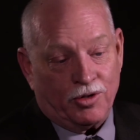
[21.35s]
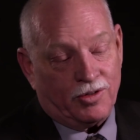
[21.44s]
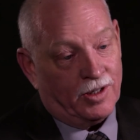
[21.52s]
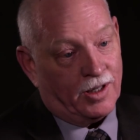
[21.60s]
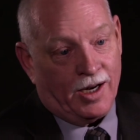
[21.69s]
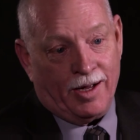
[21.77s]

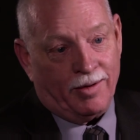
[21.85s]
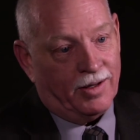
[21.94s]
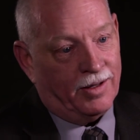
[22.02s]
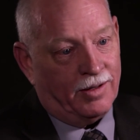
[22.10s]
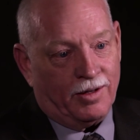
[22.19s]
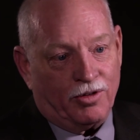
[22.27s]
just thinking,
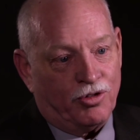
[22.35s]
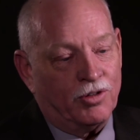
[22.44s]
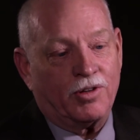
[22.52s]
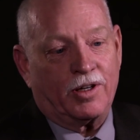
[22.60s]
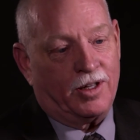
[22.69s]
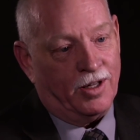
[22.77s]

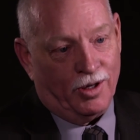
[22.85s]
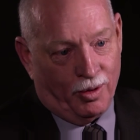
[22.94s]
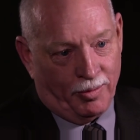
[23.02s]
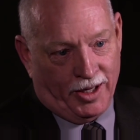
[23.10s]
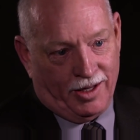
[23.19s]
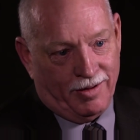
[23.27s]
she's gonna kill me.